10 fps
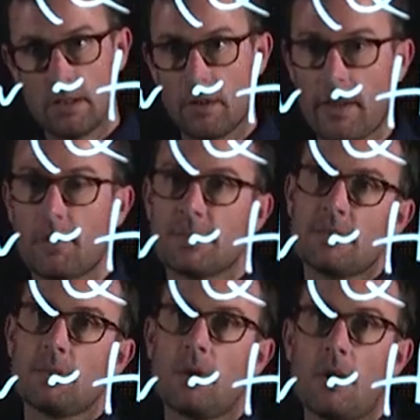that
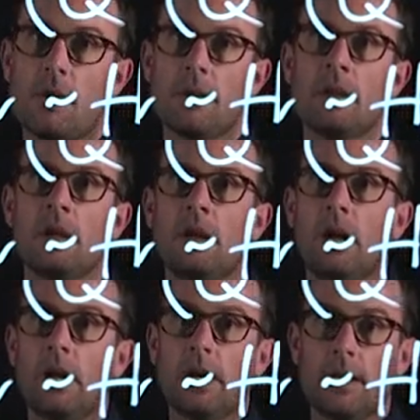wasn't so hard
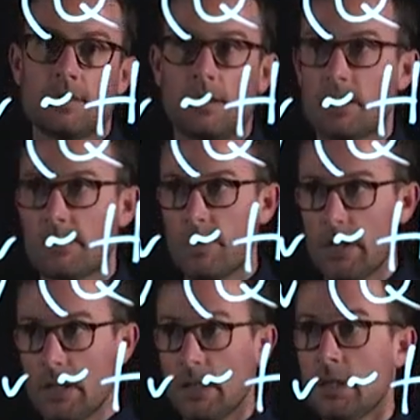as long as
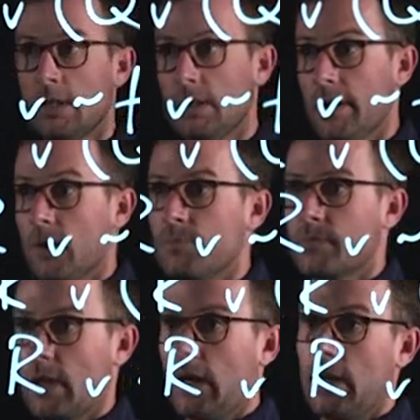we
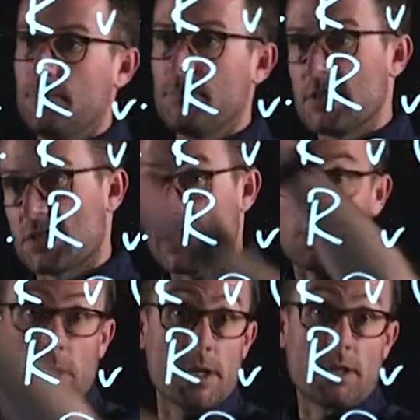
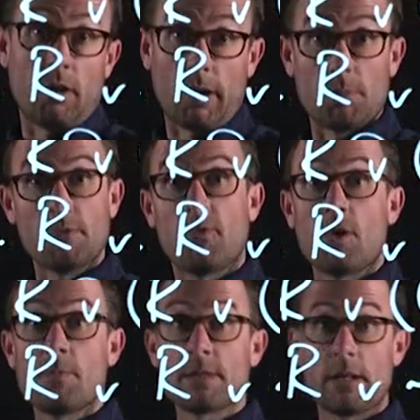distinguish the argument
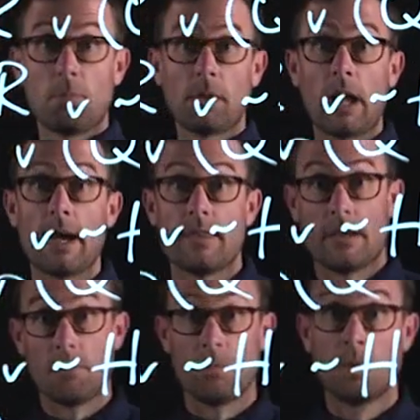forms and apply
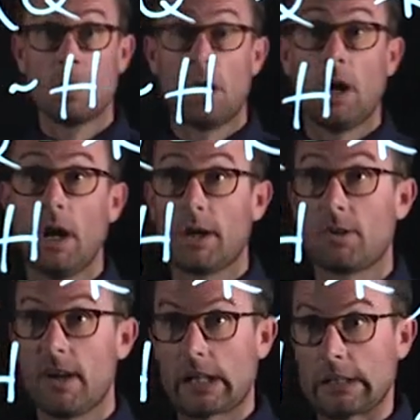them
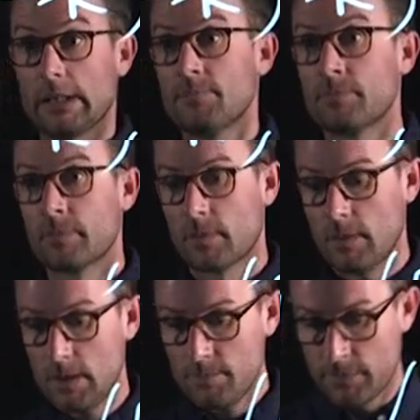correctly.
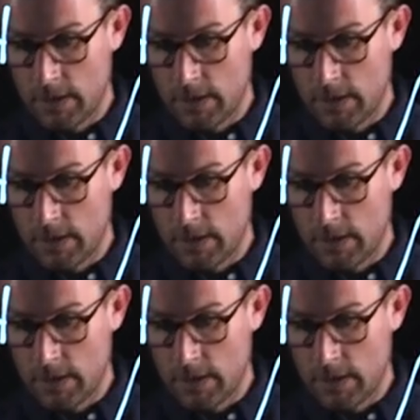Okay.